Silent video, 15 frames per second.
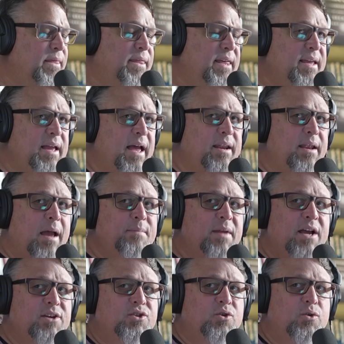
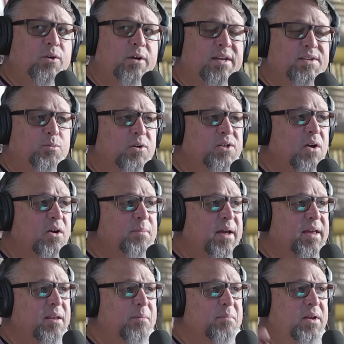not sure, because we're talking
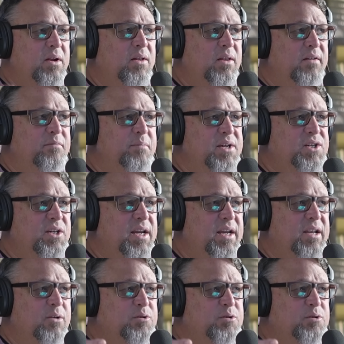about in the middle of Michigan,